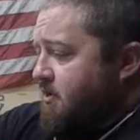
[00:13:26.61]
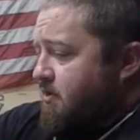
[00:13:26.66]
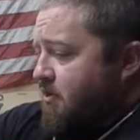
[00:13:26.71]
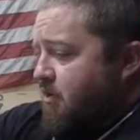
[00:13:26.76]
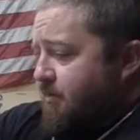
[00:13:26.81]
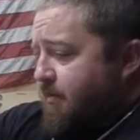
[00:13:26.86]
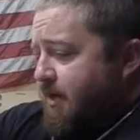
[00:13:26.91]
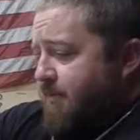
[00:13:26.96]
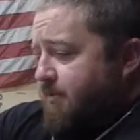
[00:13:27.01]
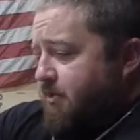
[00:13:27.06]

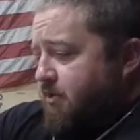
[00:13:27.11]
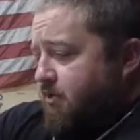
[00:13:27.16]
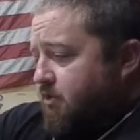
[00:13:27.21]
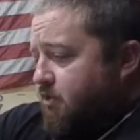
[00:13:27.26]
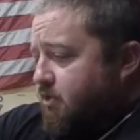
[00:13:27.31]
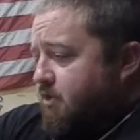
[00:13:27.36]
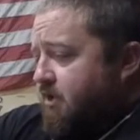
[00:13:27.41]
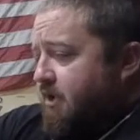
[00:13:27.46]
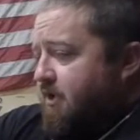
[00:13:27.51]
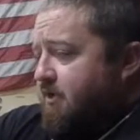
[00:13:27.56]
are maybe
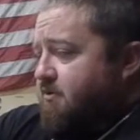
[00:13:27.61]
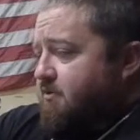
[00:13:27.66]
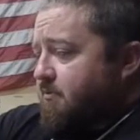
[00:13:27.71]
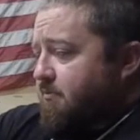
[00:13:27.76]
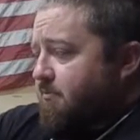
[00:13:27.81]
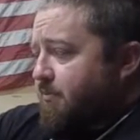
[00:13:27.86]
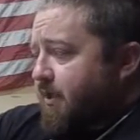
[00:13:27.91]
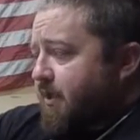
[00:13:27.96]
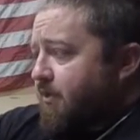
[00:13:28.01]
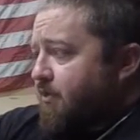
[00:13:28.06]
looking to
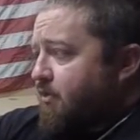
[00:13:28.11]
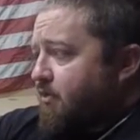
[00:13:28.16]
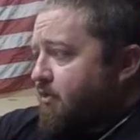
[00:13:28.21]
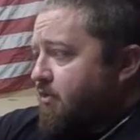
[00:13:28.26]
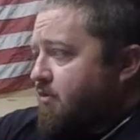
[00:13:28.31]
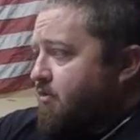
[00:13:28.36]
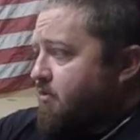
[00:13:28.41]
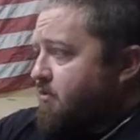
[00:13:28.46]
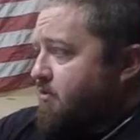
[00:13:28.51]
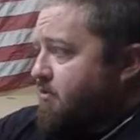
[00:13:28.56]
better
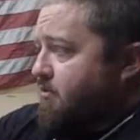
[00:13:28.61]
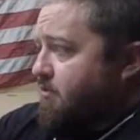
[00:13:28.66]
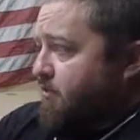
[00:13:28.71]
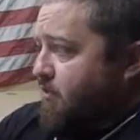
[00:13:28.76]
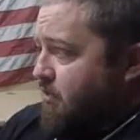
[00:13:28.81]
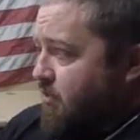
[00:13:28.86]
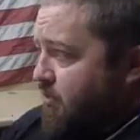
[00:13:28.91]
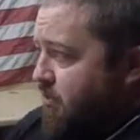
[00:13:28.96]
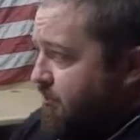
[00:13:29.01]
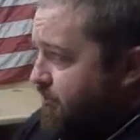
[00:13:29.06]

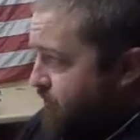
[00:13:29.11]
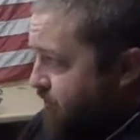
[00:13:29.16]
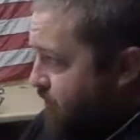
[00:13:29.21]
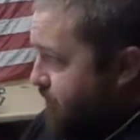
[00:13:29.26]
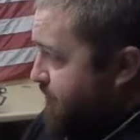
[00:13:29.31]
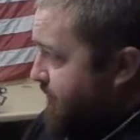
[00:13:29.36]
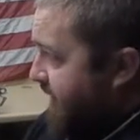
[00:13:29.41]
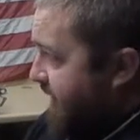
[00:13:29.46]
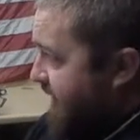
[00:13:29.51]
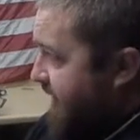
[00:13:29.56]
their
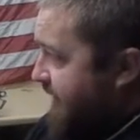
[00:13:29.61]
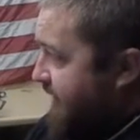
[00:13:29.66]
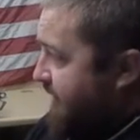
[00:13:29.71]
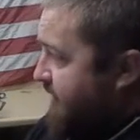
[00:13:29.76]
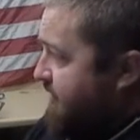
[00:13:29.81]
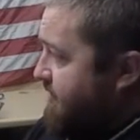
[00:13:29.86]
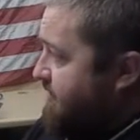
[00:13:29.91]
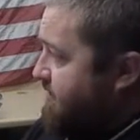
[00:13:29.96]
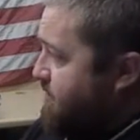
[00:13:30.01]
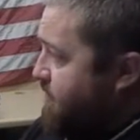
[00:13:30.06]

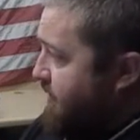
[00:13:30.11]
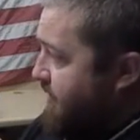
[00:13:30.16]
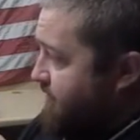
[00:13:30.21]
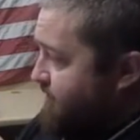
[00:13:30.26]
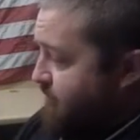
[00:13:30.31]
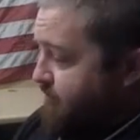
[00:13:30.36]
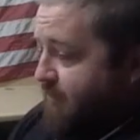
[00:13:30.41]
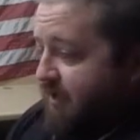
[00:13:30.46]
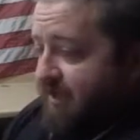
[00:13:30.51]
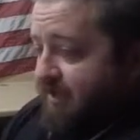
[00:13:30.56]
bag,
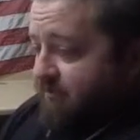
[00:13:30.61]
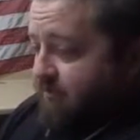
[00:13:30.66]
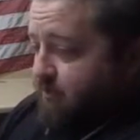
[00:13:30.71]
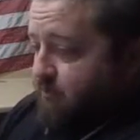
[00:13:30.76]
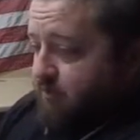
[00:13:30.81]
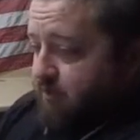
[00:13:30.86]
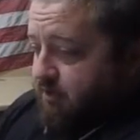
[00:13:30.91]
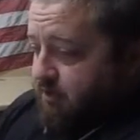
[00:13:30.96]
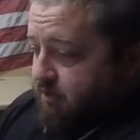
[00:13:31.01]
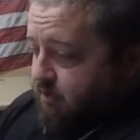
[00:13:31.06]
whatever bag they
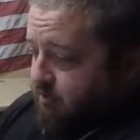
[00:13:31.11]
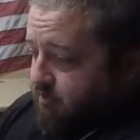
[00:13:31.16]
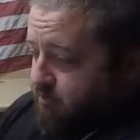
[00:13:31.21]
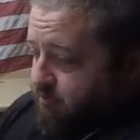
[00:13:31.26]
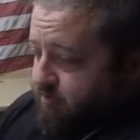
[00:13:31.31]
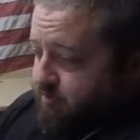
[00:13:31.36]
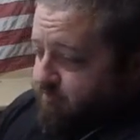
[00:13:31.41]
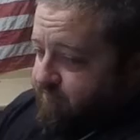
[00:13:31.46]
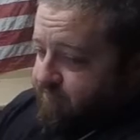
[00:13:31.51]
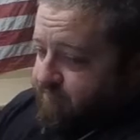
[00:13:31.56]
want to call it,
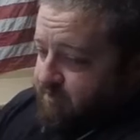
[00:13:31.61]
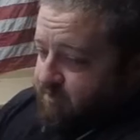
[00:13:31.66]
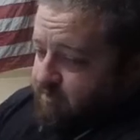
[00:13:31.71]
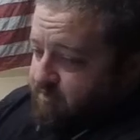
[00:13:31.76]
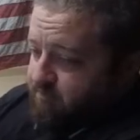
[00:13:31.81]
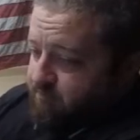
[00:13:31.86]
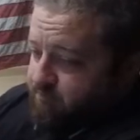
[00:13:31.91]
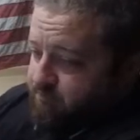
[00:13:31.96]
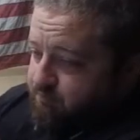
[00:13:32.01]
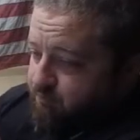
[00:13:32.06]

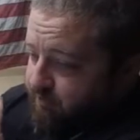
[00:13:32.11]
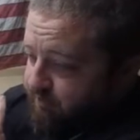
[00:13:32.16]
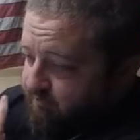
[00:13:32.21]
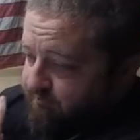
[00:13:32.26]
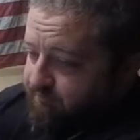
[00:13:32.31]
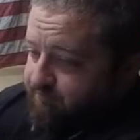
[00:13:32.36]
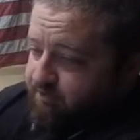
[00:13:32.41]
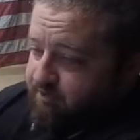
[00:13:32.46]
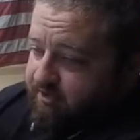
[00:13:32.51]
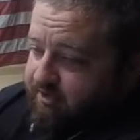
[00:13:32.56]

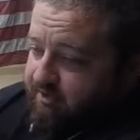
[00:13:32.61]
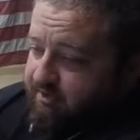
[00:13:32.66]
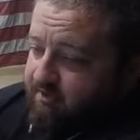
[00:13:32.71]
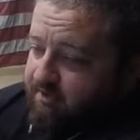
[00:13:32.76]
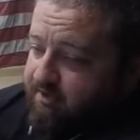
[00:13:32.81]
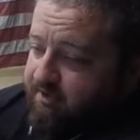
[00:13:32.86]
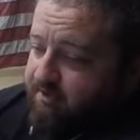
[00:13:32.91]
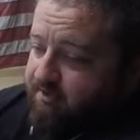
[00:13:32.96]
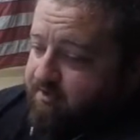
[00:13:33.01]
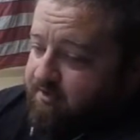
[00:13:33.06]
whatever they're
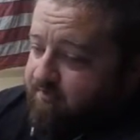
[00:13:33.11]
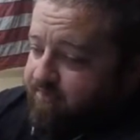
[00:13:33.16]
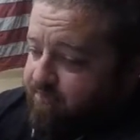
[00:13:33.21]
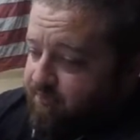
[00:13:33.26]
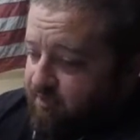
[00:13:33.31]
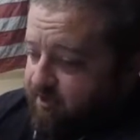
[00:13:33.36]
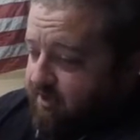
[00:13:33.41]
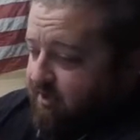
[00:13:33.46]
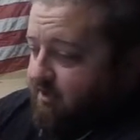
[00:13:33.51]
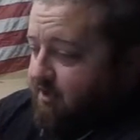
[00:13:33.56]
carrying, if
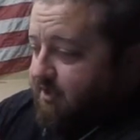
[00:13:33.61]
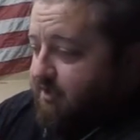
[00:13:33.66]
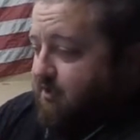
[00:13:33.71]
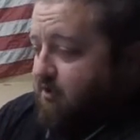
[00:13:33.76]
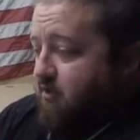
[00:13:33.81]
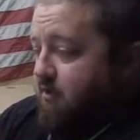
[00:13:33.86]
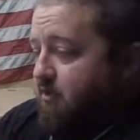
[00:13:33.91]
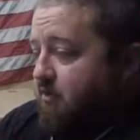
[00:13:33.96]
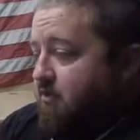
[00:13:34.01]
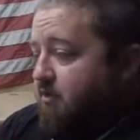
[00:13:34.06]
they're carrying it
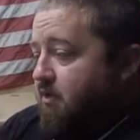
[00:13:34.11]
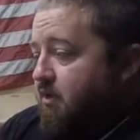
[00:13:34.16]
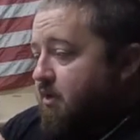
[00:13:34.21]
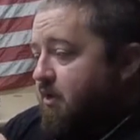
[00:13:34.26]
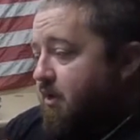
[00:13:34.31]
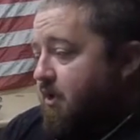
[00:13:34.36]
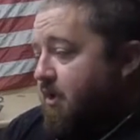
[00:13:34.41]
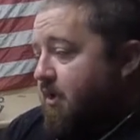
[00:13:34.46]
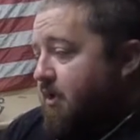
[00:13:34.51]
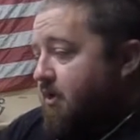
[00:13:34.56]
all.
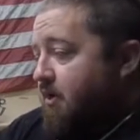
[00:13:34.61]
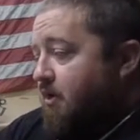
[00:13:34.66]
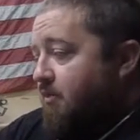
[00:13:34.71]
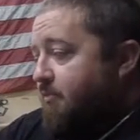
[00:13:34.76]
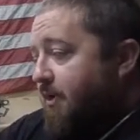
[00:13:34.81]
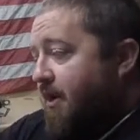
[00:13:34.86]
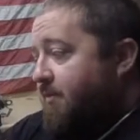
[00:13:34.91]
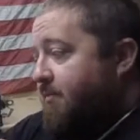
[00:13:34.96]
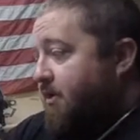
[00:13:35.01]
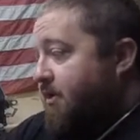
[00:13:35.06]
Or
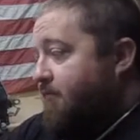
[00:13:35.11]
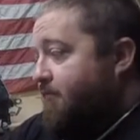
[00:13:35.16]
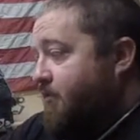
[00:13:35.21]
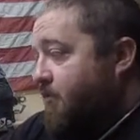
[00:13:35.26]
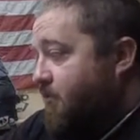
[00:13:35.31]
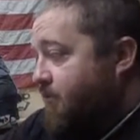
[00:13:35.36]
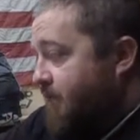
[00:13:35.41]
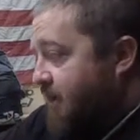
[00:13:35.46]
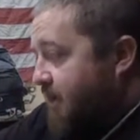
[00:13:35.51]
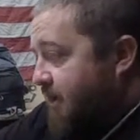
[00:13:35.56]
maybe if
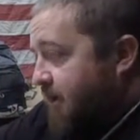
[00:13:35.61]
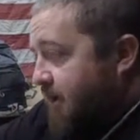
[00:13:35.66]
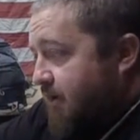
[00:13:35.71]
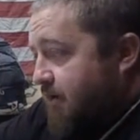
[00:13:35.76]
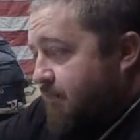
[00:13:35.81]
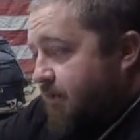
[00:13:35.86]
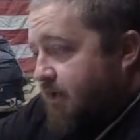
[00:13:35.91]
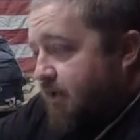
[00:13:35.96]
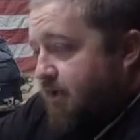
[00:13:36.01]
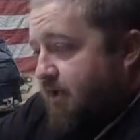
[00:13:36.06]
you're thinking
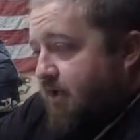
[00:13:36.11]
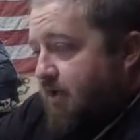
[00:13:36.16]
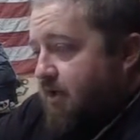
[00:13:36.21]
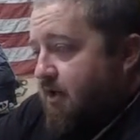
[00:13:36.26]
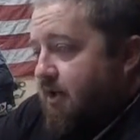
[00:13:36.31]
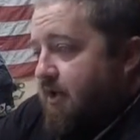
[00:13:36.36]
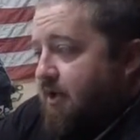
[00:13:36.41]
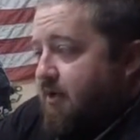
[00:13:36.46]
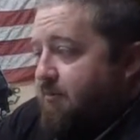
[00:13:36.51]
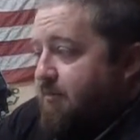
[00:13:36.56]
about
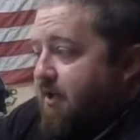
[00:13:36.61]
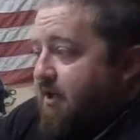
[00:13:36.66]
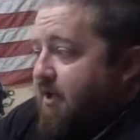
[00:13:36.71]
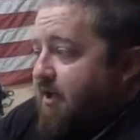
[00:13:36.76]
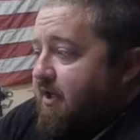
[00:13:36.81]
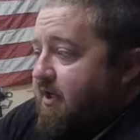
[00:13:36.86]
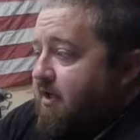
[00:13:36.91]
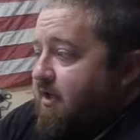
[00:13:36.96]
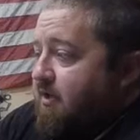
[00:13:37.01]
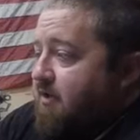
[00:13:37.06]
carrying a
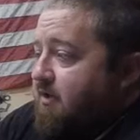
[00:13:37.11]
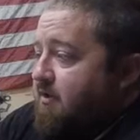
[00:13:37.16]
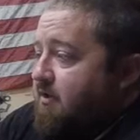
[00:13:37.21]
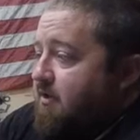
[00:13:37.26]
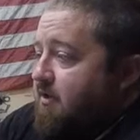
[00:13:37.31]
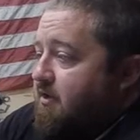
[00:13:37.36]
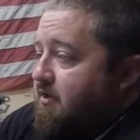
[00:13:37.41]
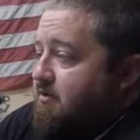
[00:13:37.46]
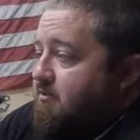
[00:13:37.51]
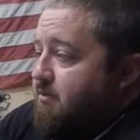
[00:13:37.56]
bag
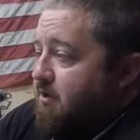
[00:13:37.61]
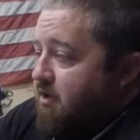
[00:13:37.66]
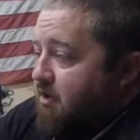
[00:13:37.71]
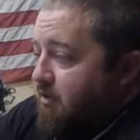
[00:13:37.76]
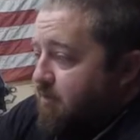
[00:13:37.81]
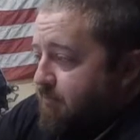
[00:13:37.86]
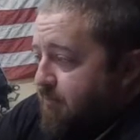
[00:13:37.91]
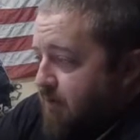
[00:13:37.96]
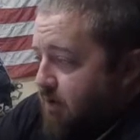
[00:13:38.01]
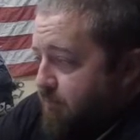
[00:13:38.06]
to
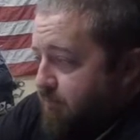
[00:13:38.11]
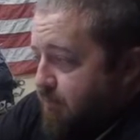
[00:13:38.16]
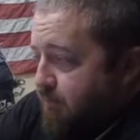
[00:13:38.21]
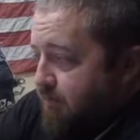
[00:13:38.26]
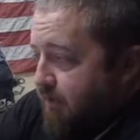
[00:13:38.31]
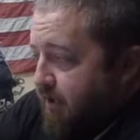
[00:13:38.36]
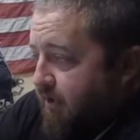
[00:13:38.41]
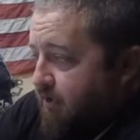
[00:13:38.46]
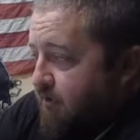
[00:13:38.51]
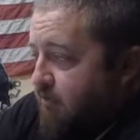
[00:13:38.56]
become better
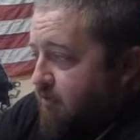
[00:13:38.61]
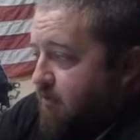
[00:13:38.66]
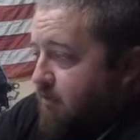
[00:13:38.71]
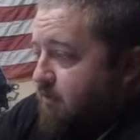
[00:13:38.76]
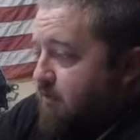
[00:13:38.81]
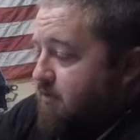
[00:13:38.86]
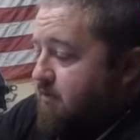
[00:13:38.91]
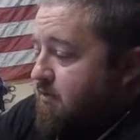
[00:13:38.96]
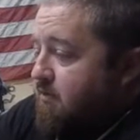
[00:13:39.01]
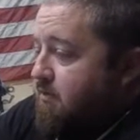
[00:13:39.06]
prepared
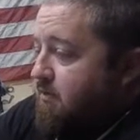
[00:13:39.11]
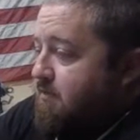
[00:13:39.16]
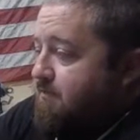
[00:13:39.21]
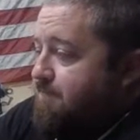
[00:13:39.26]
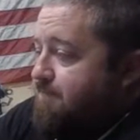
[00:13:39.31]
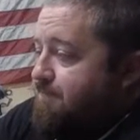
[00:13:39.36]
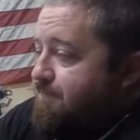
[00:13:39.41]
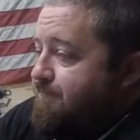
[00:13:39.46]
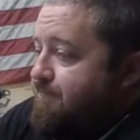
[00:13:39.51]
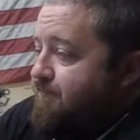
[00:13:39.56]

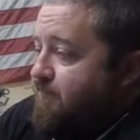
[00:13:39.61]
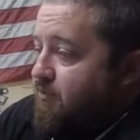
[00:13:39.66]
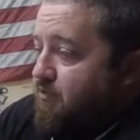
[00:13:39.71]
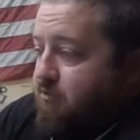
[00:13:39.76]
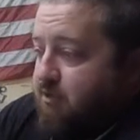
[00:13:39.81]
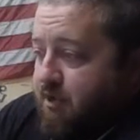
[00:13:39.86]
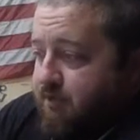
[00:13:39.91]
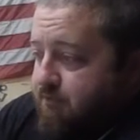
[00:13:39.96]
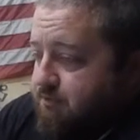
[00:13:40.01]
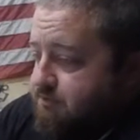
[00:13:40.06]

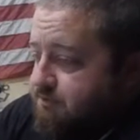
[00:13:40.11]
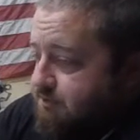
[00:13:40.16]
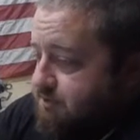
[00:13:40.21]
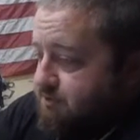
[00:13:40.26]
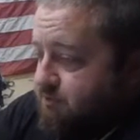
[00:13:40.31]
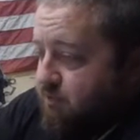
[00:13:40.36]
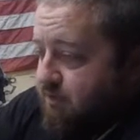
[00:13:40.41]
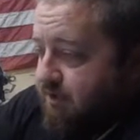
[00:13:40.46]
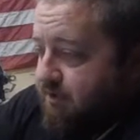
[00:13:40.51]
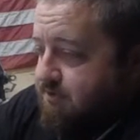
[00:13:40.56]
for other
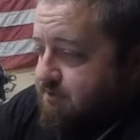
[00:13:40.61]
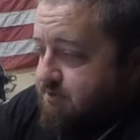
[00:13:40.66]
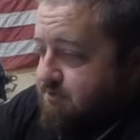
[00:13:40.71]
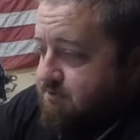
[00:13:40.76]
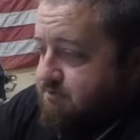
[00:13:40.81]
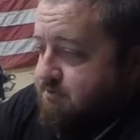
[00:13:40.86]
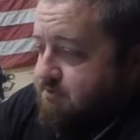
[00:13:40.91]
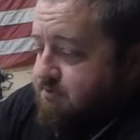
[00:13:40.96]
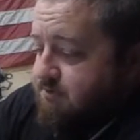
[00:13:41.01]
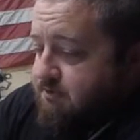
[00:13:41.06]

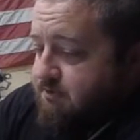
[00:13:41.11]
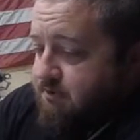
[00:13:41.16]
situations,